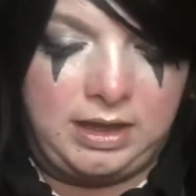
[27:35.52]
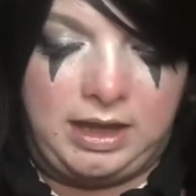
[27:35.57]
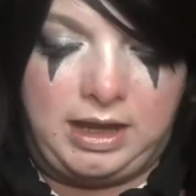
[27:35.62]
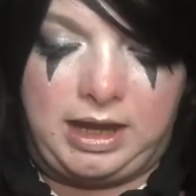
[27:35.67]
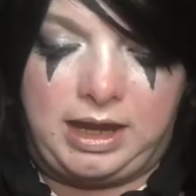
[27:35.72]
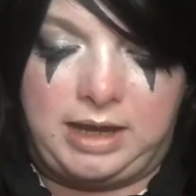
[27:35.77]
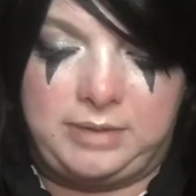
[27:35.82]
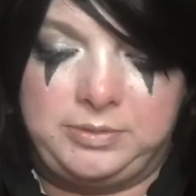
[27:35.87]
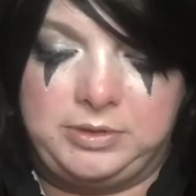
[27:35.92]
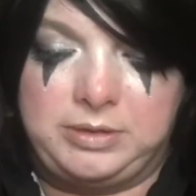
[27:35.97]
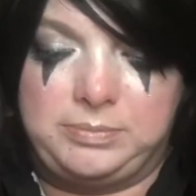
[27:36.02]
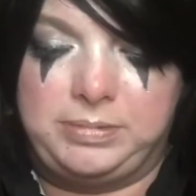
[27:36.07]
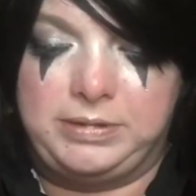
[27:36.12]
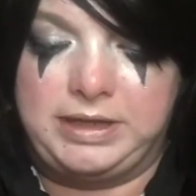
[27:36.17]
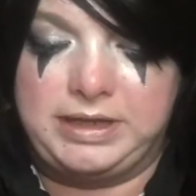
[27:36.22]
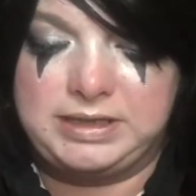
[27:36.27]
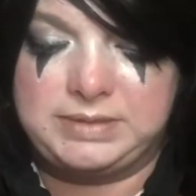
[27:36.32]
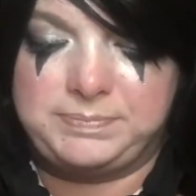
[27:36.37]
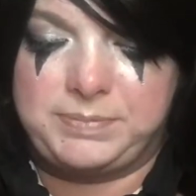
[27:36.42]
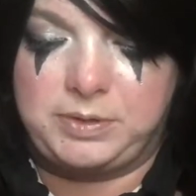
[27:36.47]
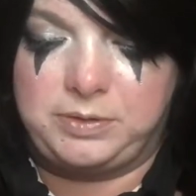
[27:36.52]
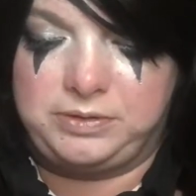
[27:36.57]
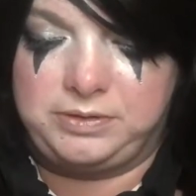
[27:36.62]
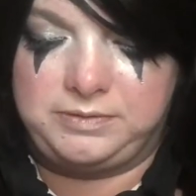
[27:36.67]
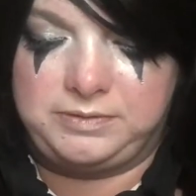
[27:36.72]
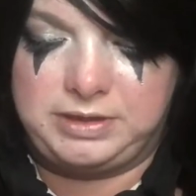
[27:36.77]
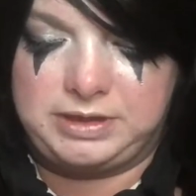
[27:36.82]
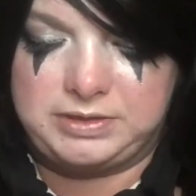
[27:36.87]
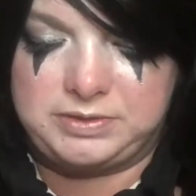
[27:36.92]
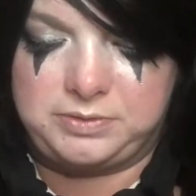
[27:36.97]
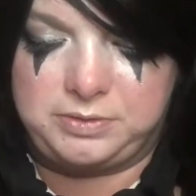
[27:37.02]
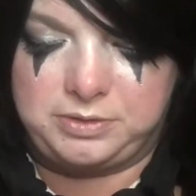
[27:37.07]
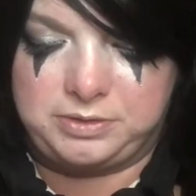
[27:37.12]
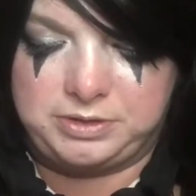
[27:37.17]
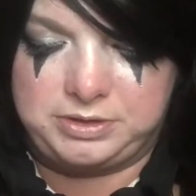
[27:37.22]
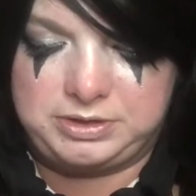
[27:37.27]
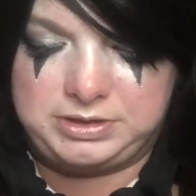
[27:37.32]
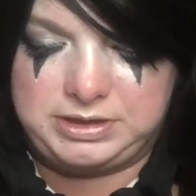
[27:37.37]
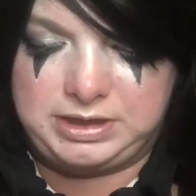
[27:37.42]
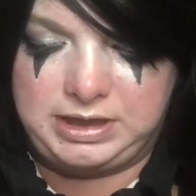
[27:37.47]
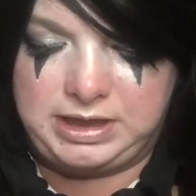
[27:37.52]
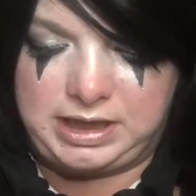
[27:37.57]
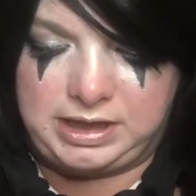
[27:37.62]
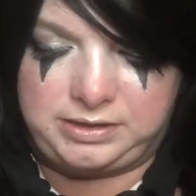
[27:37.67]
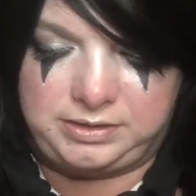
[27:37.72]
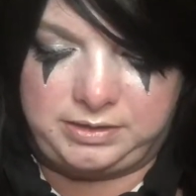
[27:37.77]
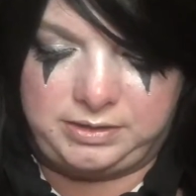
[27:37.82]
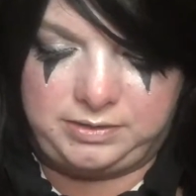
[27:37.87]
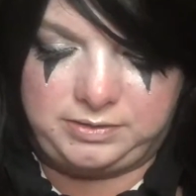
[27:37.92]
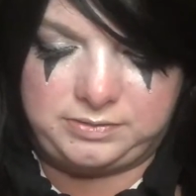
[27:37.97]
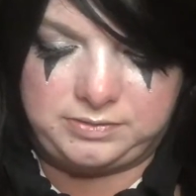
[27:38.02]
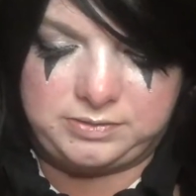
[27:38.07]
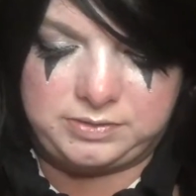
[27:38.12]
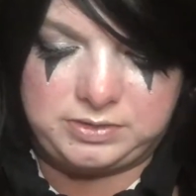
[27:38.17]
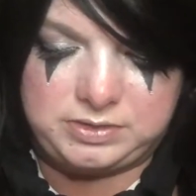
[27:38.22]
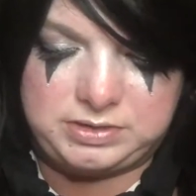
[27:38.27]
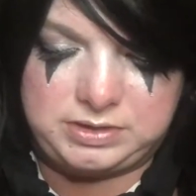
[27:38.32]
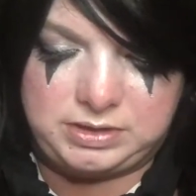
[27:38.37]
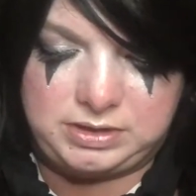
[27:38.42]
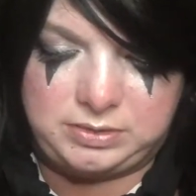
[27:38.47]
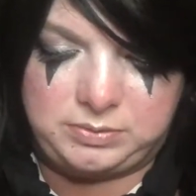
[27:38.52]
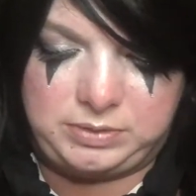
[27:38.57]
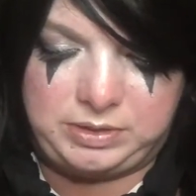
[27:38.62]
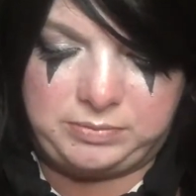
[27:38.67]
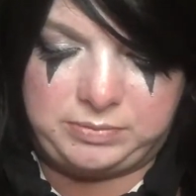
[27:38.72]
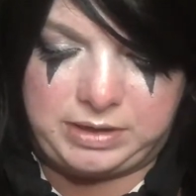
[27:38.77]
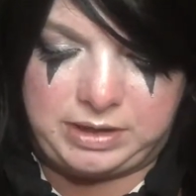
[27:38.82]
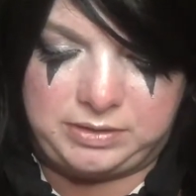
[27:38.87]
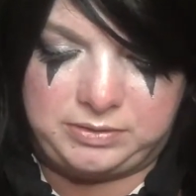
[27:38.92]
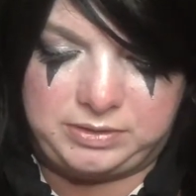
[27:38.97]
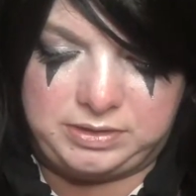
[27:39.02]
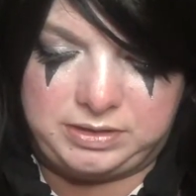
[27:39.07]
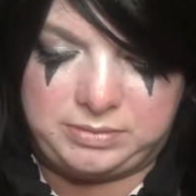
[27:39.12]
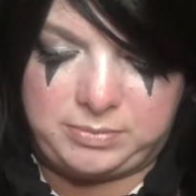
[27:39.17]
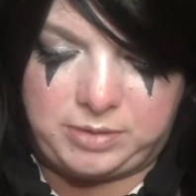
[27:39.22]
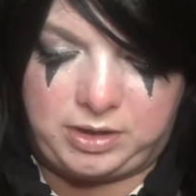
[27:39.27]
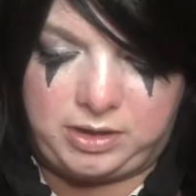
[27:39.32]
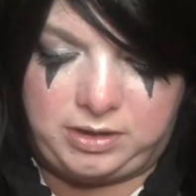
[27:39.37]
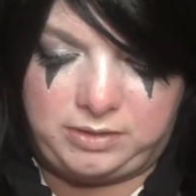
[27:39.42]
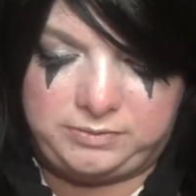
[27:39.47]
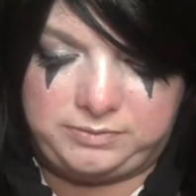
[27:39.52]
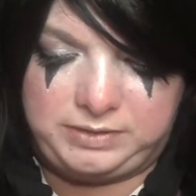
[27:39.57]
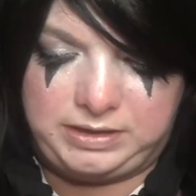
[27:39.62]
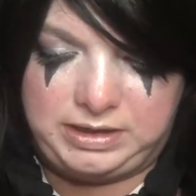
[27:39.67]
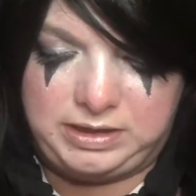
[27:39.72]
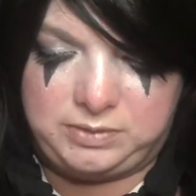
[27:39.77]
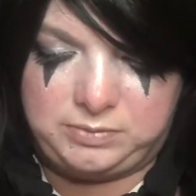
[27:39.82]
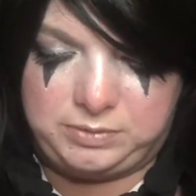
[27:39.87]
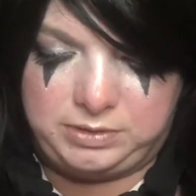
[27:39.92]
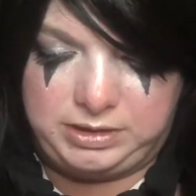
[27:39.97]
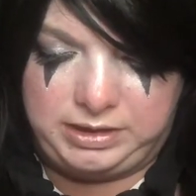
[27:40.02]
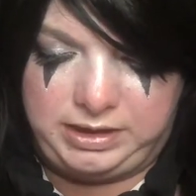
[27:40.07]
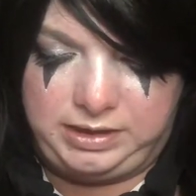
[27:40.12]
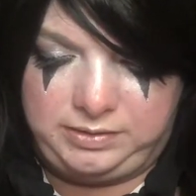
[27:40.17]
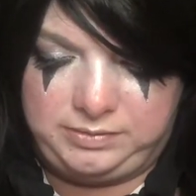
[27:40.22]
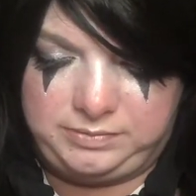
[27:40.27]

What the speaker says: I'm going to place both of these corners together so that we round them off equally.